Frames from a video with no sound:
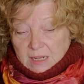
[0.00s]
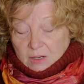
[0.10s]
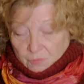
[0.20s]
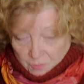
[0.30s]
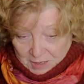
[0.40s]

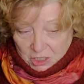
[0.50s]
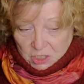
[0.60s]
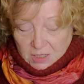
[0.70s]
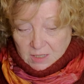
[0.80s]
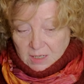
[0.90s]

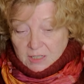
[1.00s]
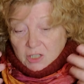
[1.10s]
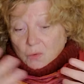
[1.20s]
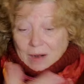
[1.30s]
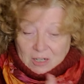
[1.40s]
information,
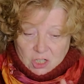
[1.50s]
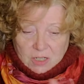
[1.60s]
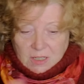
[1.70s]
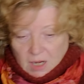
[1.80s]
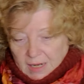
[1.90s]

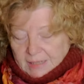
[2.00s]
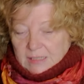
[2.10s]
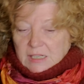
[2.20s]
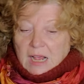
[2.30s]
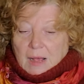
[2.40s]
direction,
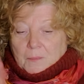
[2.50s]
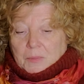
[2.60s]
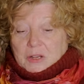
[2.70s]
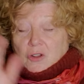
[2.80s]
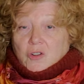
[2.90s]
guidance,
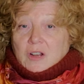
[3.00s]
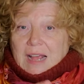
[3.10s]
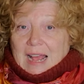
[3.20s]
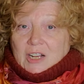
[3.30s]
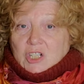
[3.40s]
but you're going
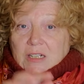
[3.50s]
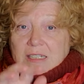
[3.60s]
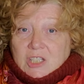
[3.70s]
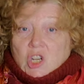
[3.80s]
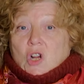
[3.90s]
to actually
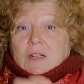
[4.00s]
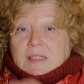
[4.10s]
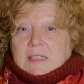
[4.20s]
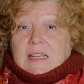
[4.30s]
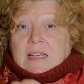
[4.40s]
start
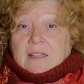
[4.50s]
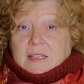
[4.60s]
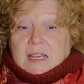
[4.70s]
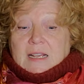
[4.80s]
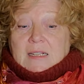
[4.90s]
seeing
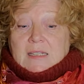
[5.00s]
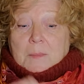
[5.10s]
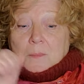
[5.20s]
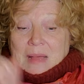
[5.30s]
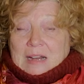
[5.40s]
things
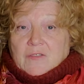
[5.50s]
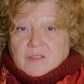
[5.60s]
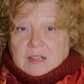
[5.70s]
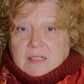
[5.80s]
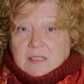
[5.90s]

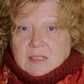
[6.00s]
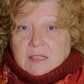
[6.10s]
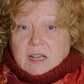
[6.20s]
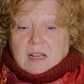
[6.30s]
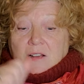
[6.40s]
manifest
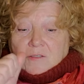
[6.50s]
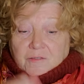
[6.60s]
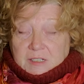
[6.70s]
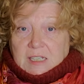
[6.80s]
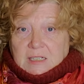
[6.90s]

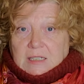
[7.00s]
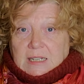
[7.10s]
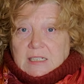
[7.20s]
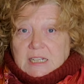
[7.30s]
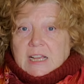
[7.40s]

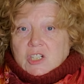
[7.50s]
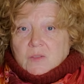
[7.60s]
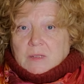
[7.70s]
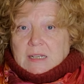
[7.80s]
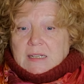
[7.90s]
physically,
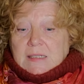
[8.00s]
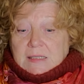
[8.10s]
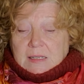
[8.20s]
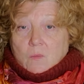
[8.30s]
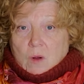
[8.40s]
tangibly in
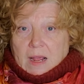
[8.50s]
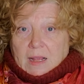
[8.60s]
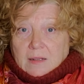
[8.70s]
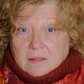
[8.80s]
some way.